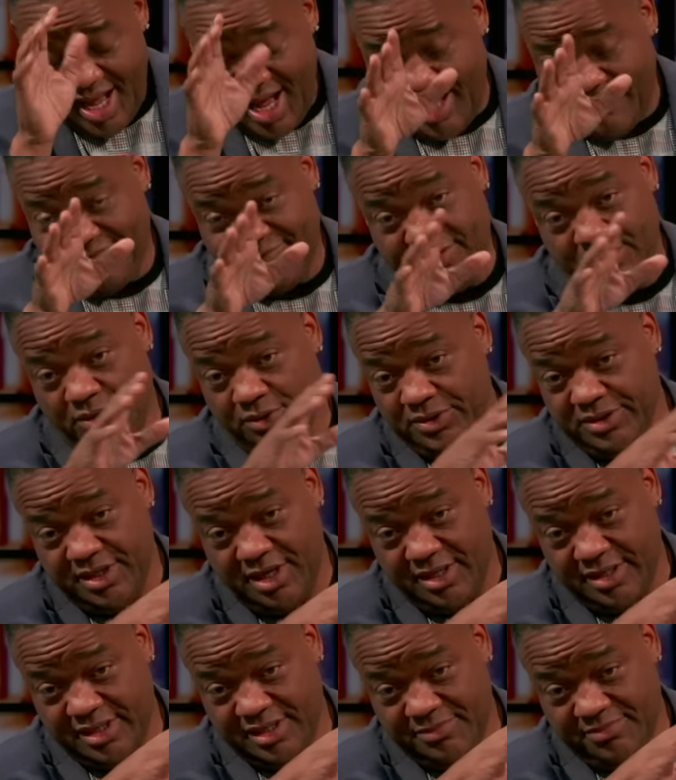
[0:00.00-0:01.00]
I've told
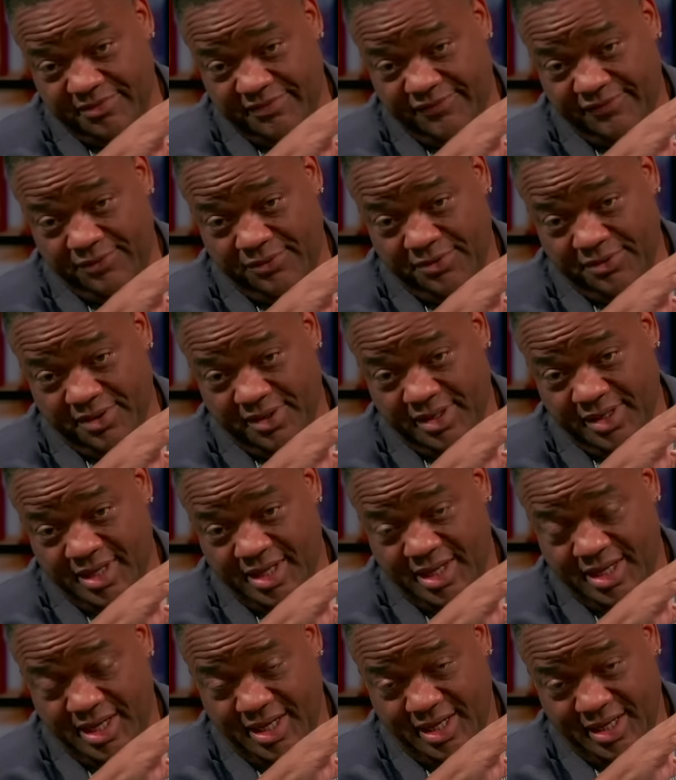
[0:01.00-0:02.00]
y'all this before,
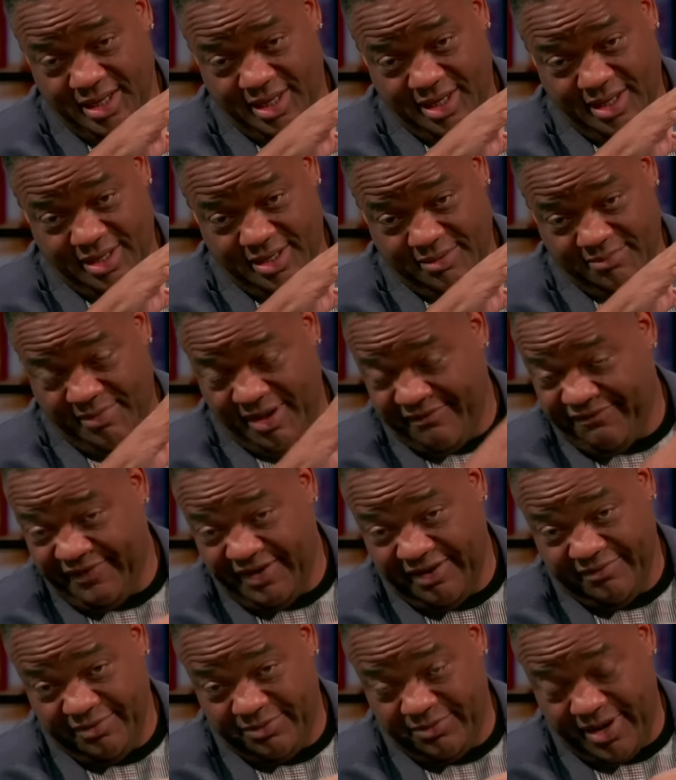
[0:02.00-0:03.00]
my
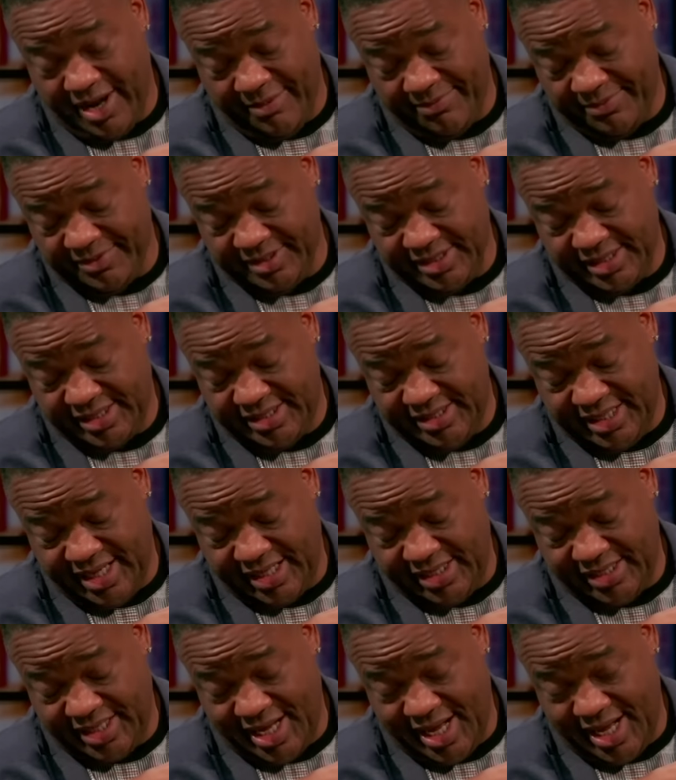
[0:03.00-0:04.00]
favorite rapper is
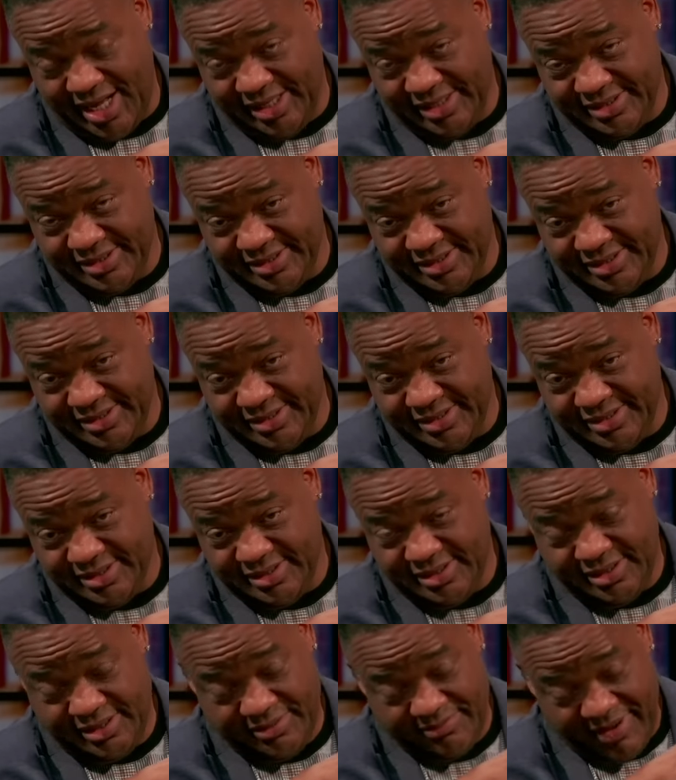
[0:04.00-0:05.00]
Tech N9ne.
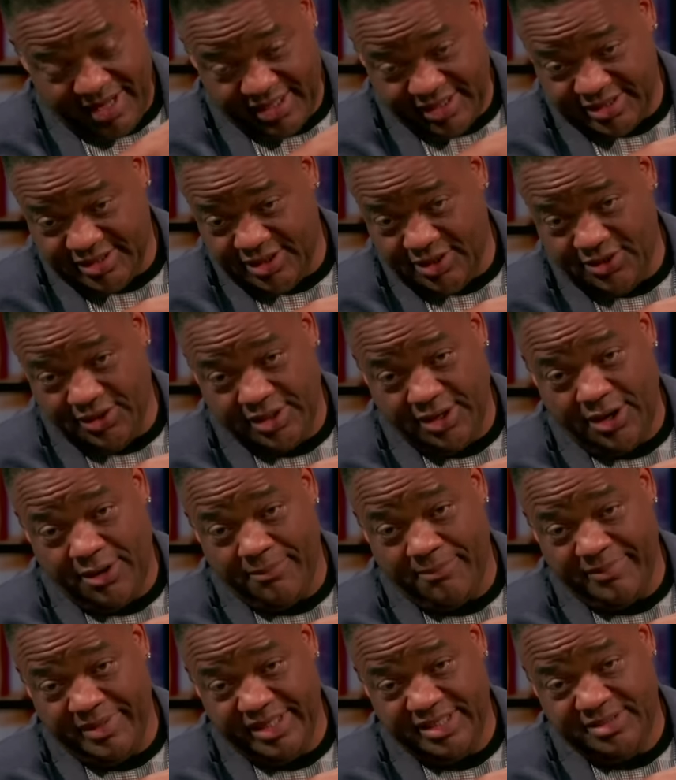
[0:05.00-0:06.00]
He made a song
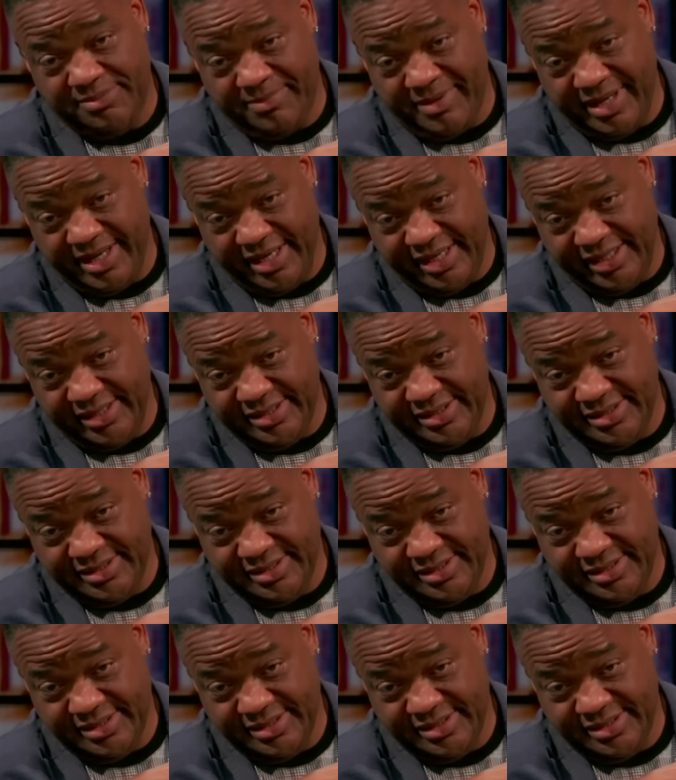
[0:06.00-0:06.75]
called Mitch Babe.